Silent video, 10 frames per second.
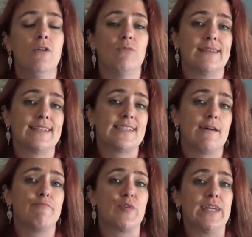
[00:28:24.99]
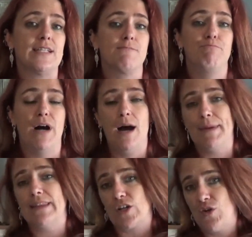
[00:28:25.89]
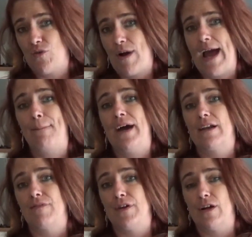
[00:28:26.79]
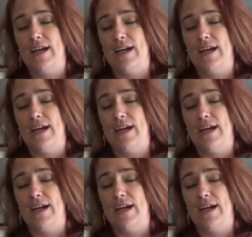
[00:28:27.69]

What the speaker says: with the submarines bombing the crap out of